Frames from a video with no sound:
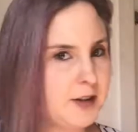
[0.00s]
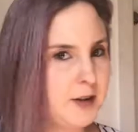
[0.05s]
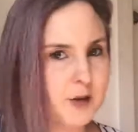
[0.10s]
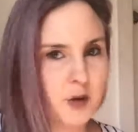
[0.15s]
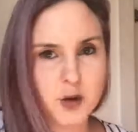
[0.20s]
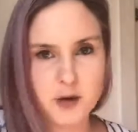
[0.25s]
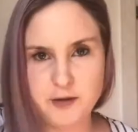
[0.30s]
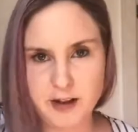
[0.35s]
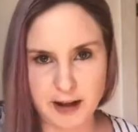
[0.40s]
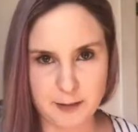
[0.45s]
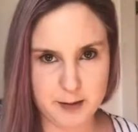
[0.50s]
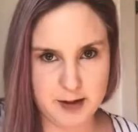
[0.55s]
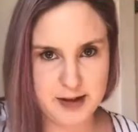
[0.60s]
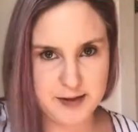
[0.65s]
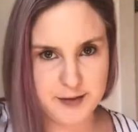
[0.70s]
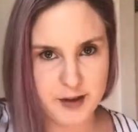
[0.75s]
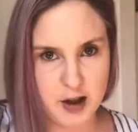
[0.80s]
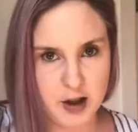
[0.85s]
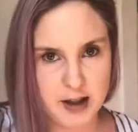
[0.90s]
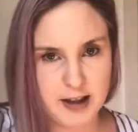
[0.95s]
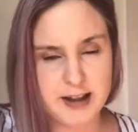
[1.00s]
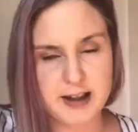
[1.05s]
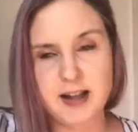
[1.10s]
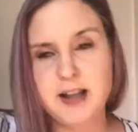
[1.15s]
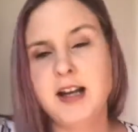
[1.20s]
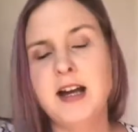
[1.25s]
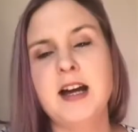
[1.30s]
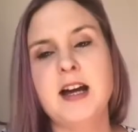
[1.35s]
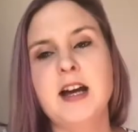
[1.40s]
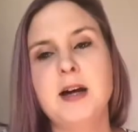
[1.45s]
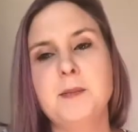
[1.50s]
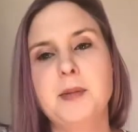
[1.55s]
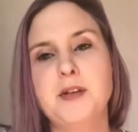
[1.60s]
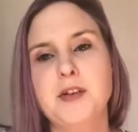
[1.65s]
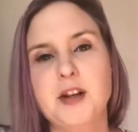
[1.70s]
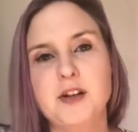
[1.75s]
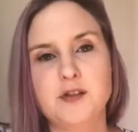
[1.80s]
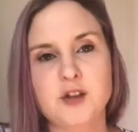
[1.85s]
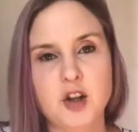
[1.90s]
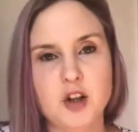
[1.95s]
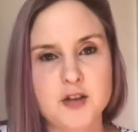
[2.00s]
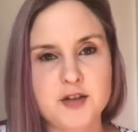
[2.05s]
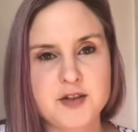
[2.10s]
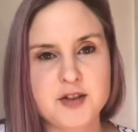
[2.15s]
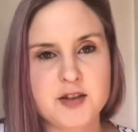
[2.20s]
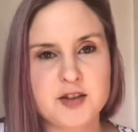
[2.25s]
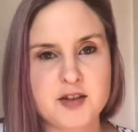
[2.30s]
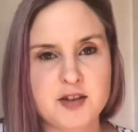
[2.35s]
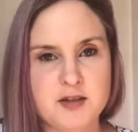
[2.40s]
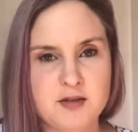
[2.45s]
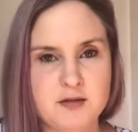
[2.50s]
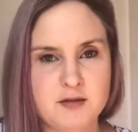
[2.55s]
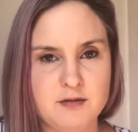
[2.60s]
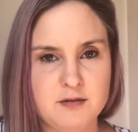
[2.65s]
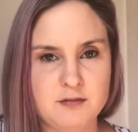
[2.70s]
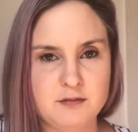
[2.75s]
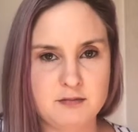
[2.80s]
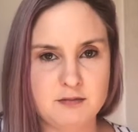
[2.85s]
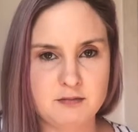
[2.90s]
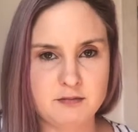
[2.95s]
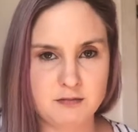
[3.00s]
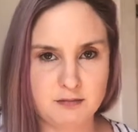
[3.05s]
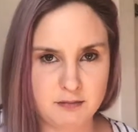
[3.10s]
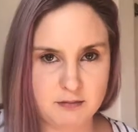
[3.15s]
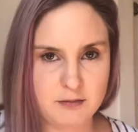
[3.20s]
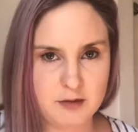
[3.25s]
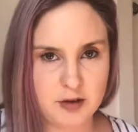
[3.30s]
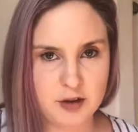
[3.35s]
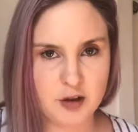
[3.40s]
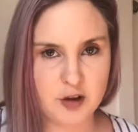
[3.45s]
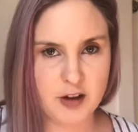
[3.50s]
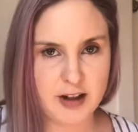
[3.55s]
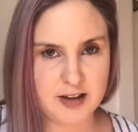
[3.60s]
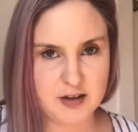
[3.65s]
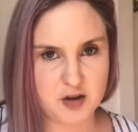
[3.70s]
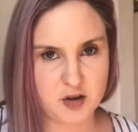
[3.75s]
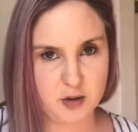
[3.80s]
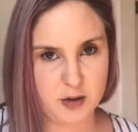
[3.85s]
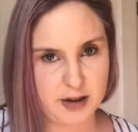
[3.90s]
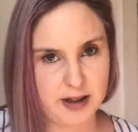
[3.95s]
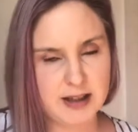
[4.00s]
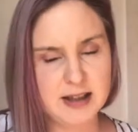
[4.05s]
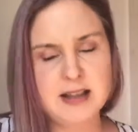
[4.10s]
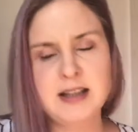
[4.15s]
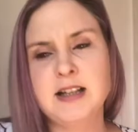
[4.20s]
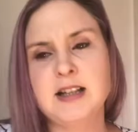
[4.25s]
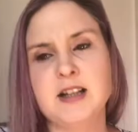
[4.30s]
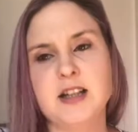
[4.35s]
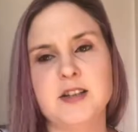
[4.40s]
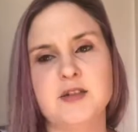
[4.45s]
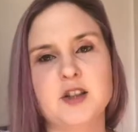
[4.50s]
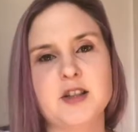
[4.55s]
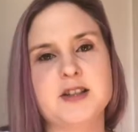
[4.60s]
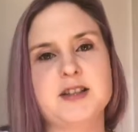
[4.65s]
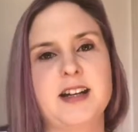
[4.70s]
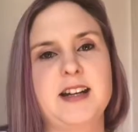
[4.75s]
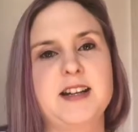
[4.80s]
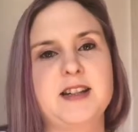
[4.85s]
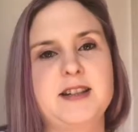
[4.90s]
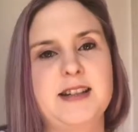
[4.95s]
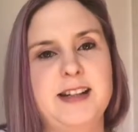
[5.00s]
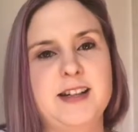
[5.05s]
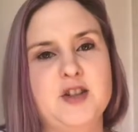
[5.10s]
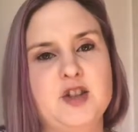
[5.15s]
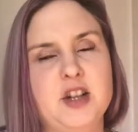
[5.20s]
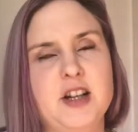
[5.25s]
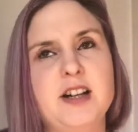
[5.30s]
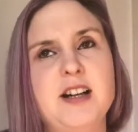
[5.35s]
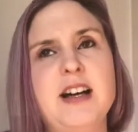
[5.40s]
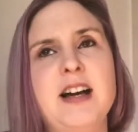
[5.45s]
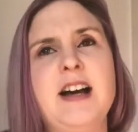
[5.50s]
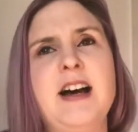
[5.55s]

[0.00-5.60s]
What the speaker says: The royal family's fine, but they've lost the granddaughter. They've lost Anastasia.